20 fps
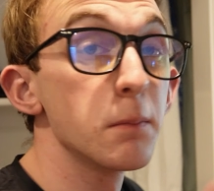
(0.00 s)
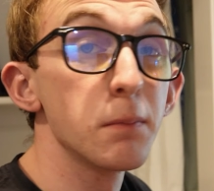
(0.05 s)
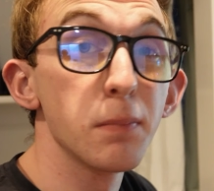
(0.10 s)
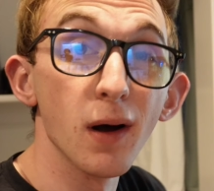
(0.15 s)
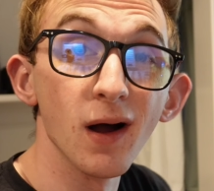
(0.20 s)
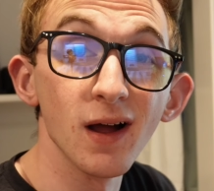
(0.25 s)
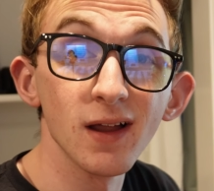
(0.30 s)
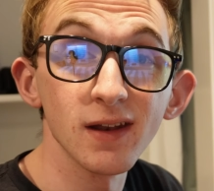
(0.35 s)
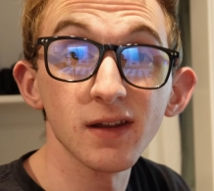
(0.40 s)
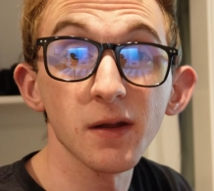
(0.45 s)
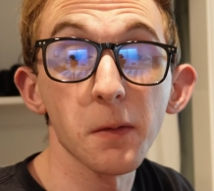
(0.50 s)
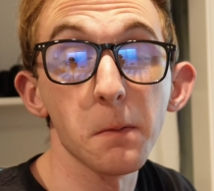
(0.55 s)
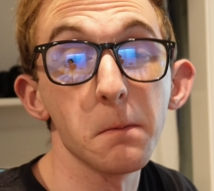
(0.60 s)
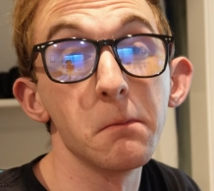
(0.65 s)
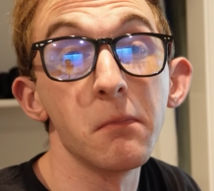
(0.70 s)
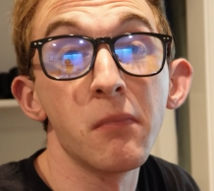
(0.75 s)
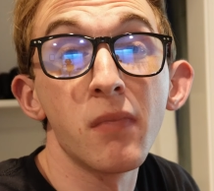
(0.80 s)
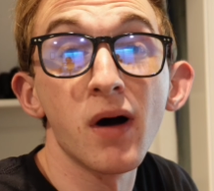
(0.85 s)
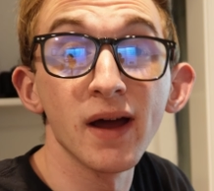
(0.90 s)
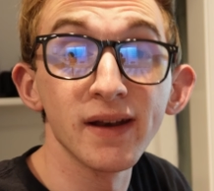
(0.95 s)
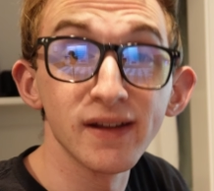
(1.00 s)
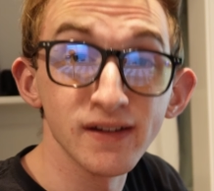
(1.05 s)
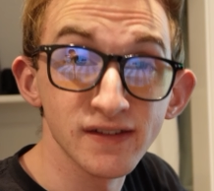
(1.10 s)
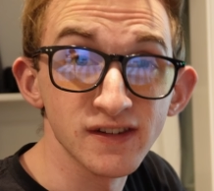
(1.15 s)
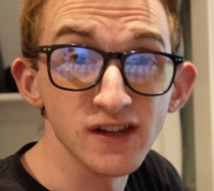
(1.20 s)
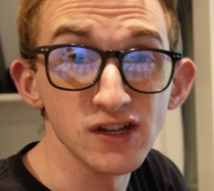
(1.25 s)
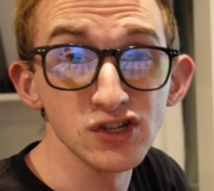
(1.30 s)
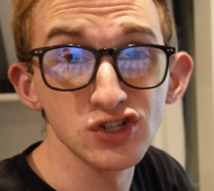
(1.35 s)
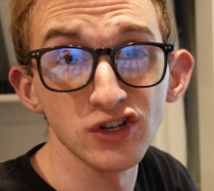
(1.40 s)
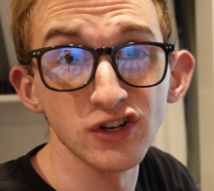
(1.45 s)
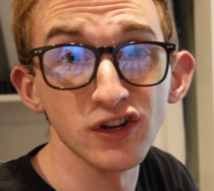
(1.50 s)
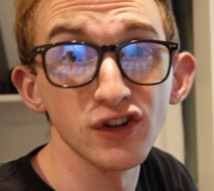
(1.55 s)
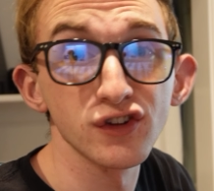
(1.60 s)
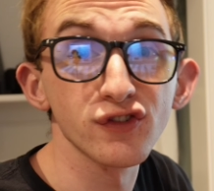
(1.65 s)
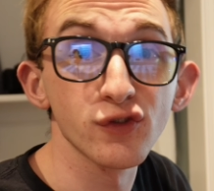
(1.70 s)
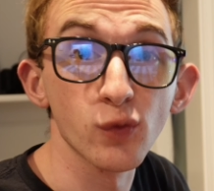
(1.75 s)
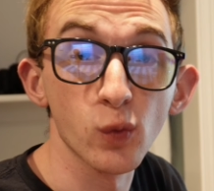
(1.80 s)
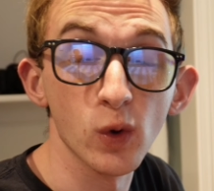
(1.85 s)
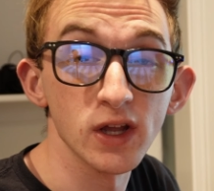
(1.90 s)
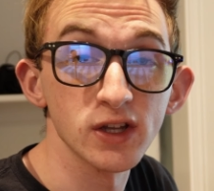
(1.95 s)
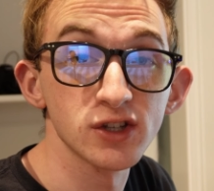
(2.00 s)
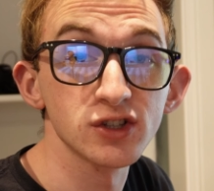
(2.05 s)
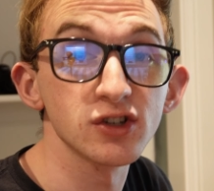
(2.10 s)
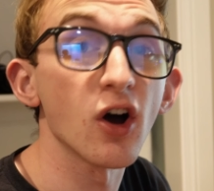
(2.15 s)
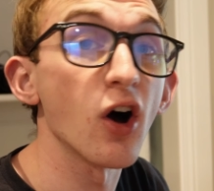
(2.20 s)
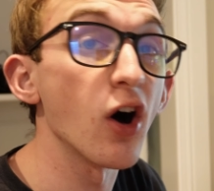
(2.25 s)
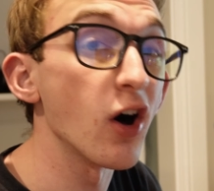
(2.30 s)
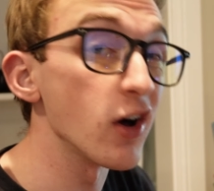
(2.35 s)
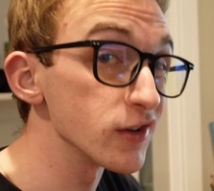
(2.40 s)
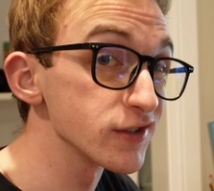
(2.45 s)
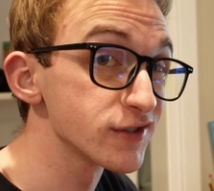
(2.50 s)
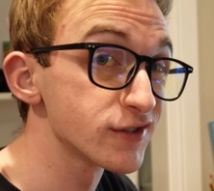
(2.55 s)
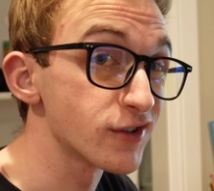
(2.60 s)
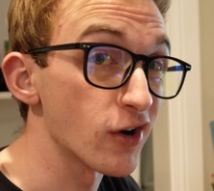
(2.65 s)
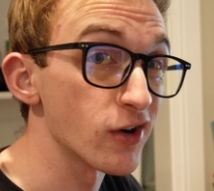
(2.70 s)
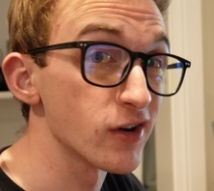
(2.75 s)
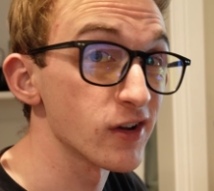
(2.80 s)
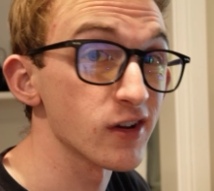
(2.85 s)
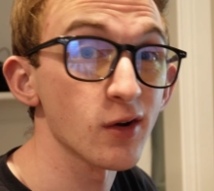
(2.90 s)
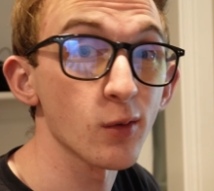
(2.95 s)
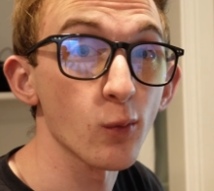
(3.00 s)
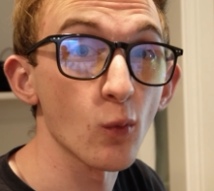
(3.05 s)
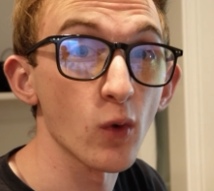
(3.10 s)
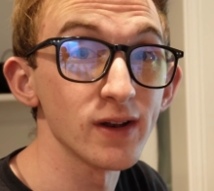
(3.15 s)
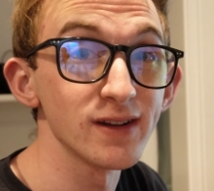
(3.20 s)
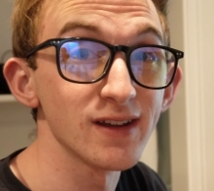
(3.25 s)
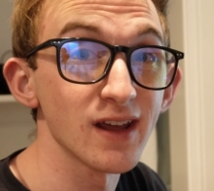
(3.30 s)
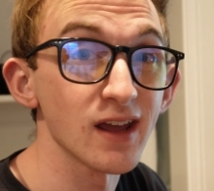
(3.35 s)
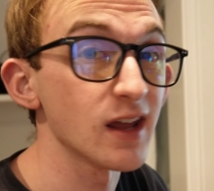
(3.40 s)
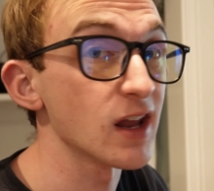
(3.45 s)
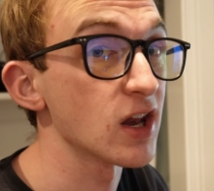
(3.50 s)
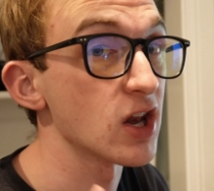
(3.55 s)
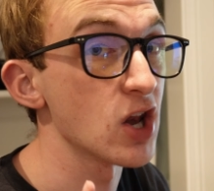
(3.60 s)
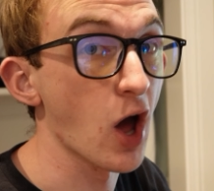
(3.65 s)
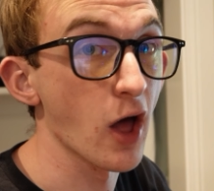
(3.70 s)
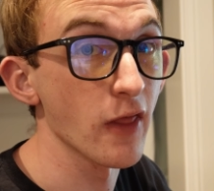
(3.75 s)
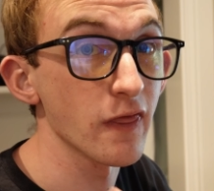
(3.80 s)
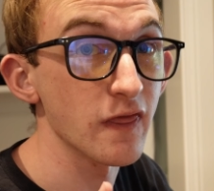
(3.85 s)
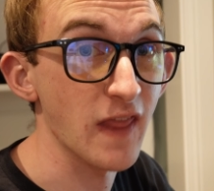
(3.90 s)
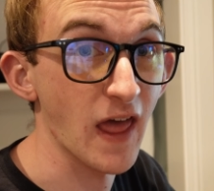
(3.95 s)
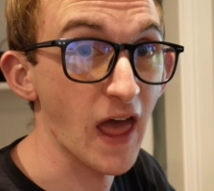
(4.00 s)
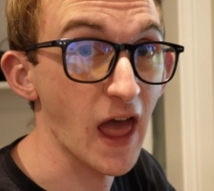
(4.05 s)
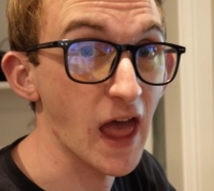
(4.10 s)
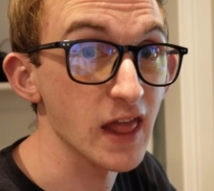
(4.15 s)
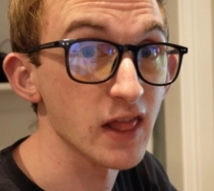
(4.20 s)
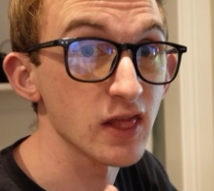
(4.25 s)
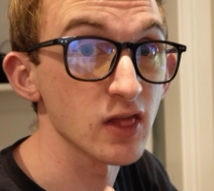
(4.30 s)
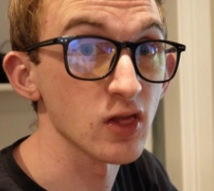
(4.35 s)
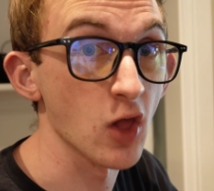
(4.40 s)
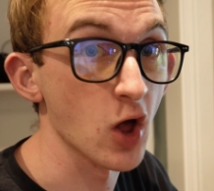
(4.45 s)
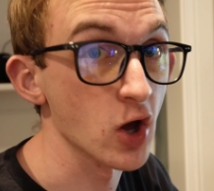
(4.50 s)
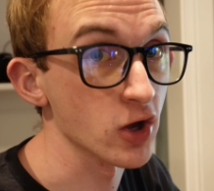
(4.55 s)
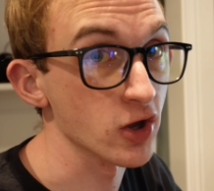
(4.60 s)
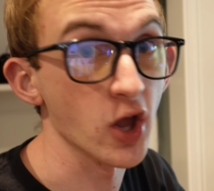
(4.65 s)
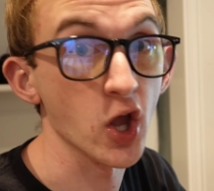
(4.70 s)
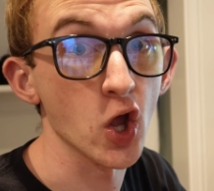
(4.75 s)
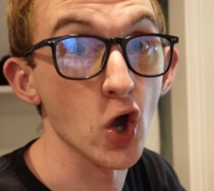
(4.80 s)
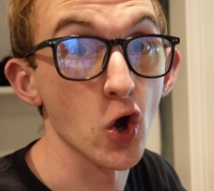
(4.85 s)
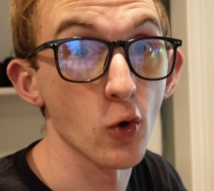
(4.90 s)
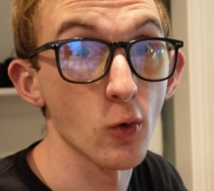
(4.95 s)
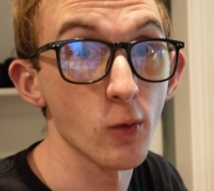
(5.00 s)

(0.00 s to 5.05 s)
But my decision to switch all started one day not that long ago.